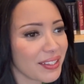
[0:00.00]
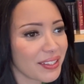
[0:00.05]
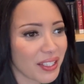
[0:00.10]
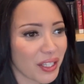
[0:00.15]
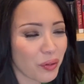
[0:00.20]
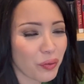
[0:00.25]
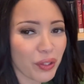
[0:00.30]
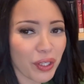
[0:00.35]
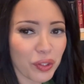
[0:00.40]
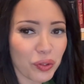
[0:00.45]

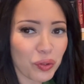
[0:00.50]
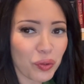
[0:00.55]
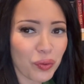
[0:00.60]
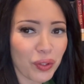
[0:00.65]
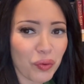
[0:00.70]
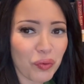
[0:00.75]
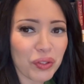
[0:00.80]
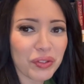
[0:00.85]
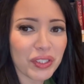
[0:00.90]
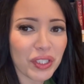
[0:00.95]
Now we are
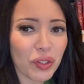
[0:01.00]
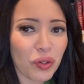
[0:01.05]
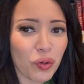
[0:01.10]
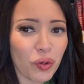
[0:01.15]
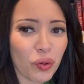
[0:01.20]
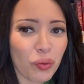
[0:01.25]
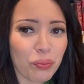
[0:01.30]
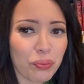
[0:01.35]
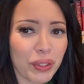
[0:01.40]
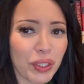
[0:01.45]
doing what they
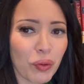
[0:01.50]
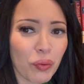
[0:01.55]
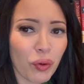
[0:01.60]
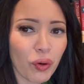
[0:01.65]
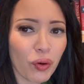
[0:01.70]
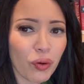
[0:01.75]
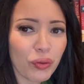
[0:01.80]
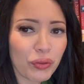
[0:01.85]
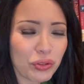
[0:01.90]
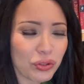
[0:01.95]
call
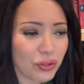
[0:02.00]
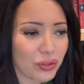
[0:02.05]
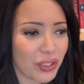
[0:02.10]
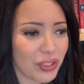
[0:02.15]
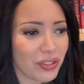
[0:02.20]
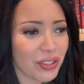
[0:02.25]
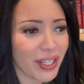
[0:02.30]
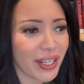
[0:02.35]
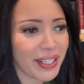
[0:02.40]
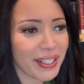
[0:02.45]
B-roll. So
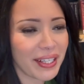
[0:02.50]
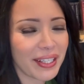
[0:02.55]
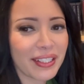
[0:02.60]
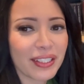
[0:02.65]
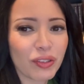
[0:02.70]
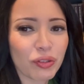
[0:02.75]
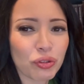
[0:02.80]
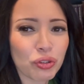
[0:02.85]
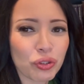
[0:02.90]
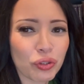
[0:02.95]
that's like
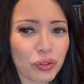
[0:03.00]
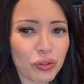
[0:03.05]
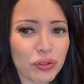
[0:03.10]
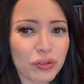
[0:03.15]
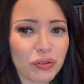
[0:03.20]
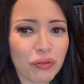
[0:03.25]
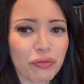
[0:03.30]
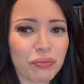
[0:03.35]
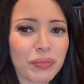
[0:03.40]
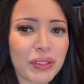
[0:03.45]
little
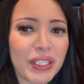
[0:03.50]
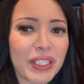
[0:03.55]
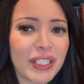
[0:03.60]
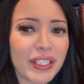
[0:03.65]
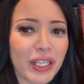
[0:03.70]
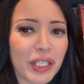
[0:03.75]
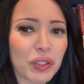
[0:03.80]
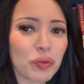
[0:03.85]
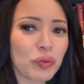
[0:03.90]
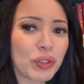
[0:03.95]
shots of
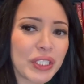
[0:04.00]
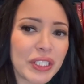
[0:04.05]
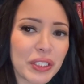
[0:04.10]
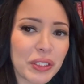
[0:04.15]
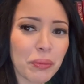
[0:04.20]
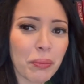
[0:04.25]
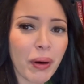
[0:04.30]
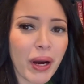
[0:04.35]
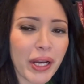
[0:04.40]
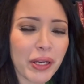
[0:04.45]
me, like
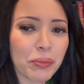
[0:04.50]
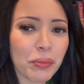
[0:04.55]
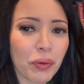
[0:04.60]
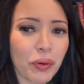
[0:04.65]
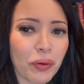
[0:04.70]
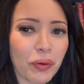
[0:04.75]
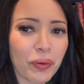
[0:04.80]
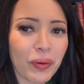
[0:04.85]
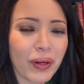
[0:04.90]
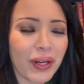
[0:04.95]
reading the
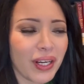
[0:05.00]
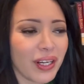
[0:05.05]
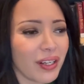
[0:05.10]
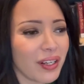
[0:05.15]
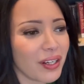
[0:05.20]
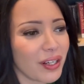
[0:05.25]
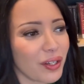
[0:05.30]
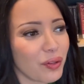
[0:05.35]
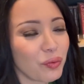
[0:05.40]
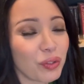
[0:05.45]
Bible,
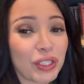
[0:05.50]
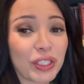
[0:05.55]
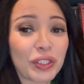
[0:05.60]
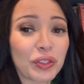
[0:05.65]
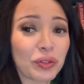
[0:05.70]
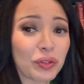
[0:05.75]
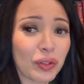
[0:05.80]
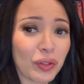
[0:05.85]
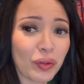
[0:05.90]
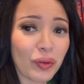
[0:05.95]

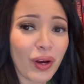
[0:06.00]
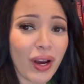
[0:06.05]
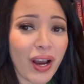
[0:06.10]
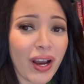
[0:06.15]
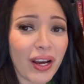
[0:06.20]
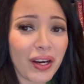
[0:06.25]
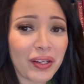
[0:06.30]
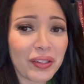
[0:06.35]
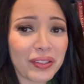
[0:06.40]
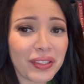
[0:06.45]
reading the
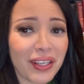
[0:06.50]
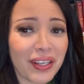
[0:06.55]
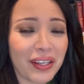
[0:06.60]
Quran,